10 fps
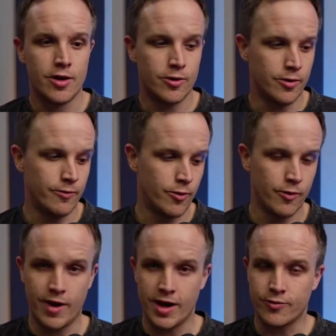
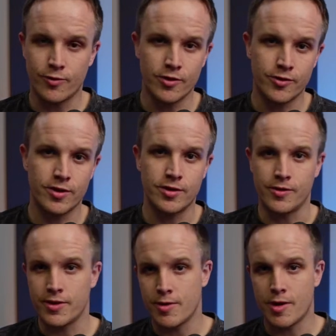or vice versa, and
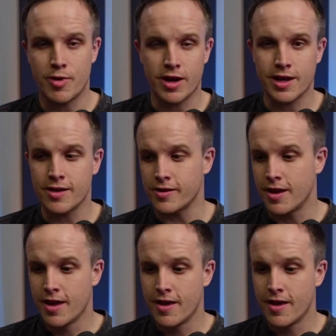you're thinking about podcasting,